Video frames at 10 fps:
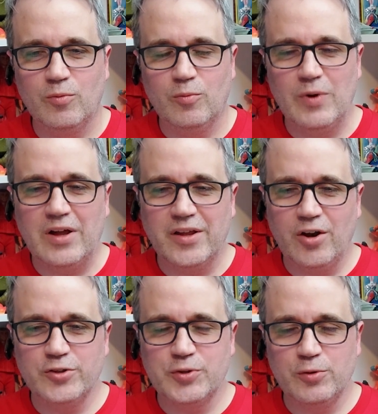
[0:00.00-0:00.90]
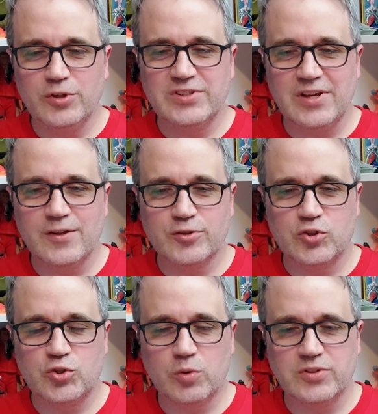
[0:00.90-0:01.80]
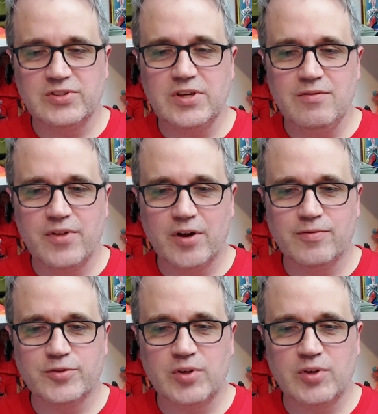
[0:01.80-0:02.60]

Well, it also looks like there's a short sleeve there for some